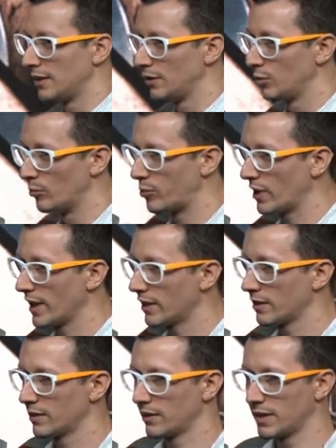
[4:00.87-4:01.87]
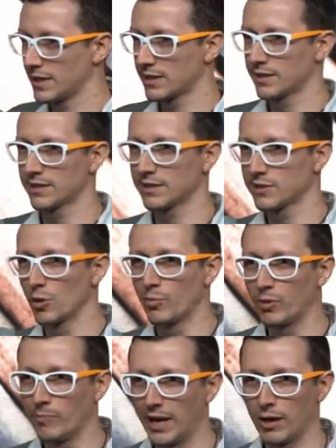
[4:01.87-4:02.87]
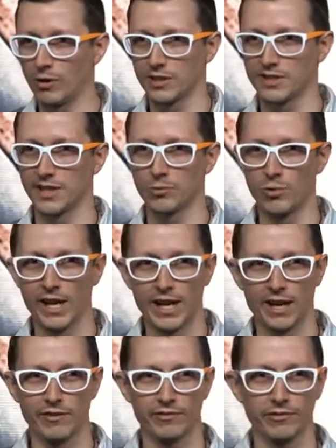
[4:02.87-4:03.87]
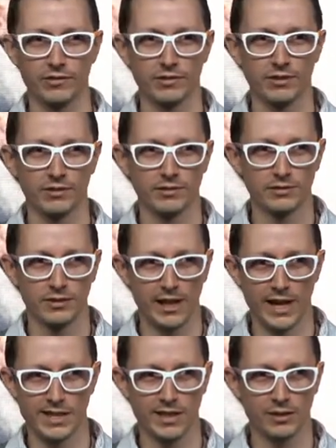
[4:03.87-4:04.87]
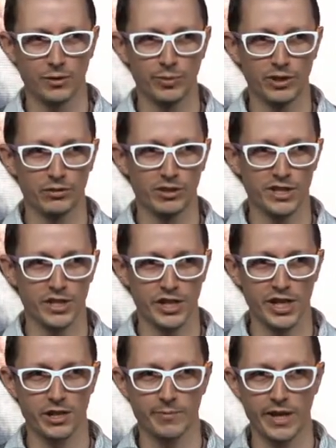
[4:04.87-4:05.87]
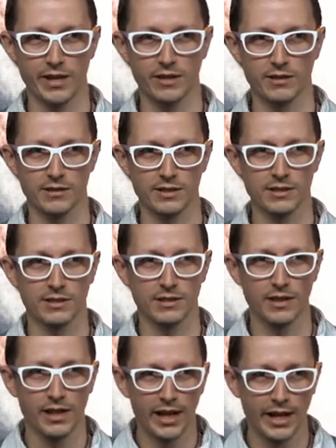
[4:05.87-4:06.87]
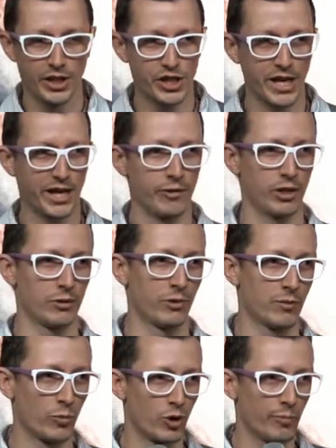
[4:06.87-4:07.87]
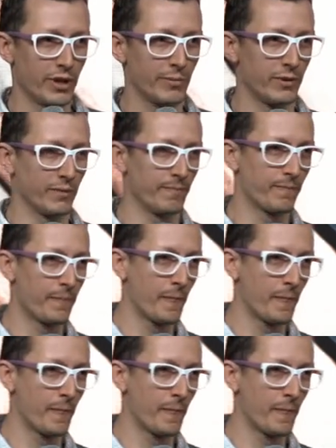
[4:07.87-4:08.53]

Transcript: to bring these superpowers that we have as entrepreneurs, change makers, and share it with more people.